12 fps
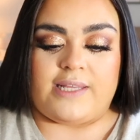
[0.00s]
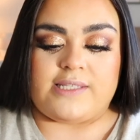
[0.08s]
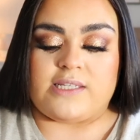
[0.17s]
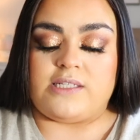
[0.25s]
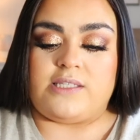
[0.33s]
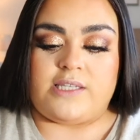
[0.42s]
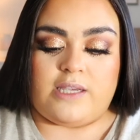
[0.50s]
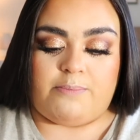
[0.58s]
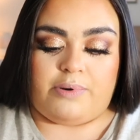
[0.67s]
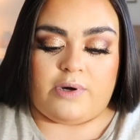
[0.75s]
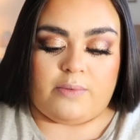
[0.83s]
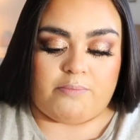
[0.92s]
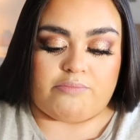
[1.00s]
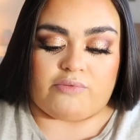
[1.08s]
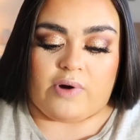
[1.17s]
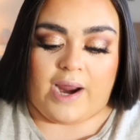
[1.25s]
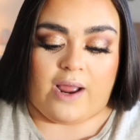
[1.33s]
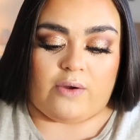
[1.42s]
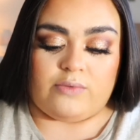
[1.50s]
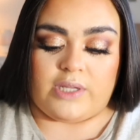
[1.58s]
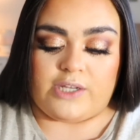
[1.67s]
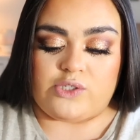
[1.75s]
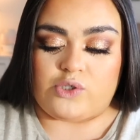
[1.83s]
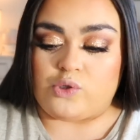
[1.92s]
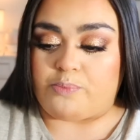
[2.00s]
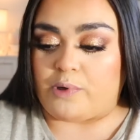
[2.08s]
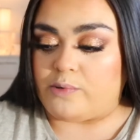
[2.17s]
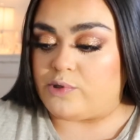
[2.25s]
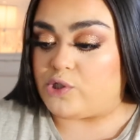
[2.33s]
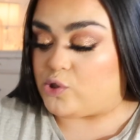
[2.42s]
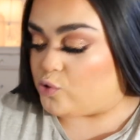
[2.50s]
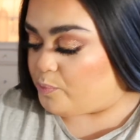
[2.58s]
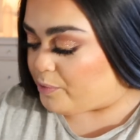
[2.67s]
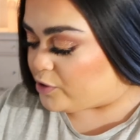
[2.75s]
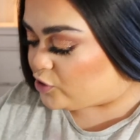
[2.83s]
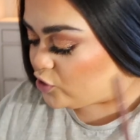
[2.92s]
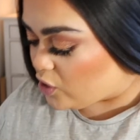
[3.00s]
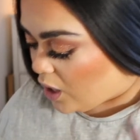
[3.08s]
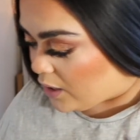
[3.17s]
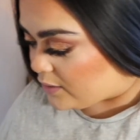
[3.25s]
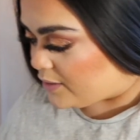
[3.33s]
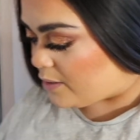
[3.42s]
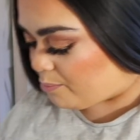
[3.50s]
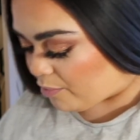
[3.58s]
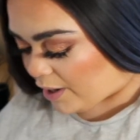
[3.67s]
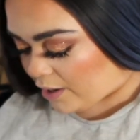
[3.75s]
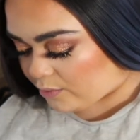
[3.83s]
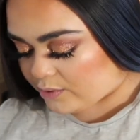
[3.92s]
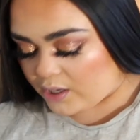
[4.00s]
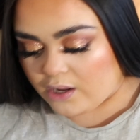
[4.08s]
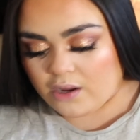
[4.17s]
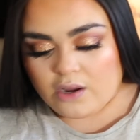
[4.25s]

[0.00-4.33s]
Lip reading: It's a deep brown, like super chocolatey brown.